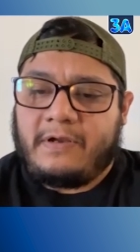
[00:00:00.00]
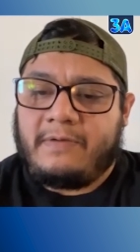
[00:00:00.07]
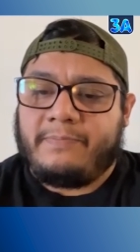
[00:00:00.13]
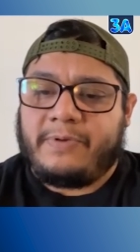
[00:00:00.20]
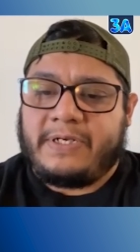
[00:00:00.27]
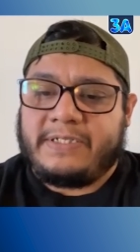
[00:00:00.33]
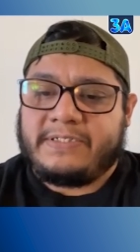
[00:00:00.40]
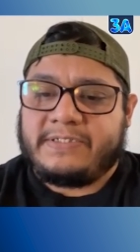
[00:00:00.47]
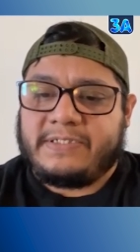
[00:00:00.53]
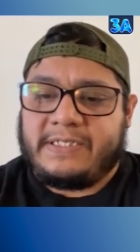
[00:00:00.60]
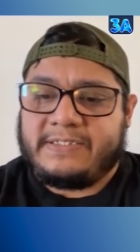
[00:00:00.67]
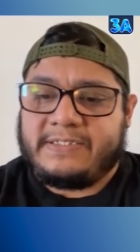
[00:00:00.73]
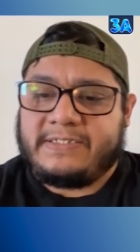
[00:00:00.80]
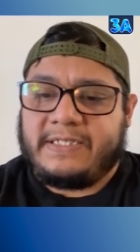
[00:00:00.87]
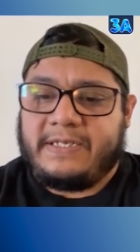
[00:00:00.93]
companies
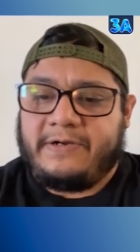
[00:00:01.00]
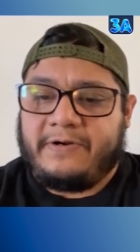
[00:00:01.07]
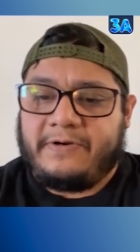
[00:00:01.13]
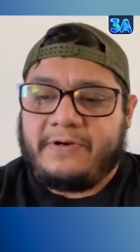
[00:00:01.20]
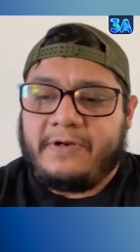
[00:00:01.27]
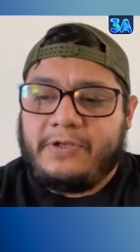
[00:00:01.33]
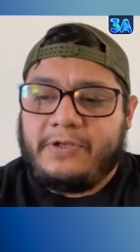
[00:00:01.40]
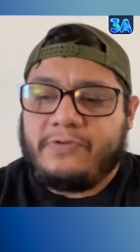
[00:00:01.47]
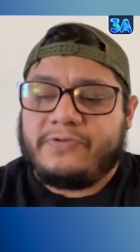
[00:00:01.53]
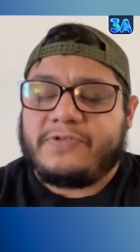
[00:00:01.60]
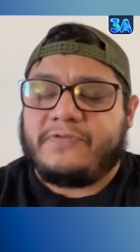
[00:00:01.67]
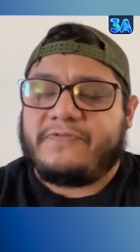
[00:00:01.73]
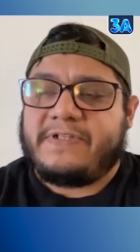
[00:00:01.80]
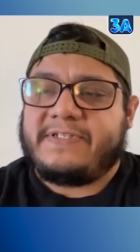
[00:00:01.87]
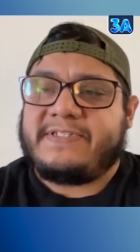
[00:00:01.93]
is their
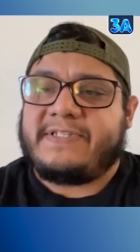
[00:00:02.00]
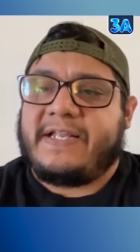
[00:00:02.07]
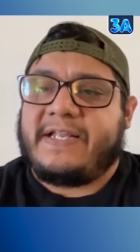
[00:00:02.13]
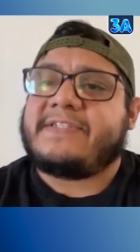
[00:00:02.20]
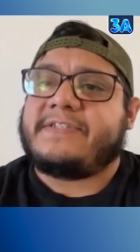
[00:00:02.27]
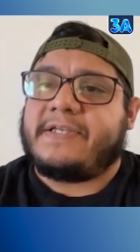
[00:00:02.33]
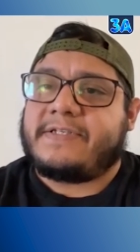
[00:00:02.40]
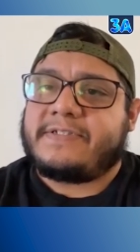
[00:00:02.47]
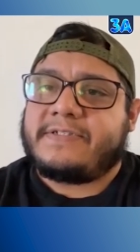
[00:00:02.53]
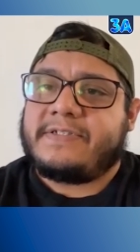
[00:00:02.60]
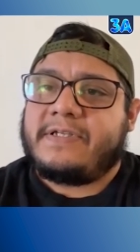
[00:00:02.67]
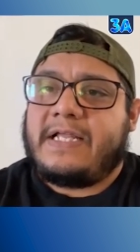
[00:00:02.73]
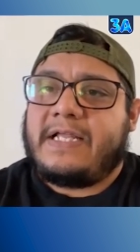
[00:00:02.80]
use of the statistics.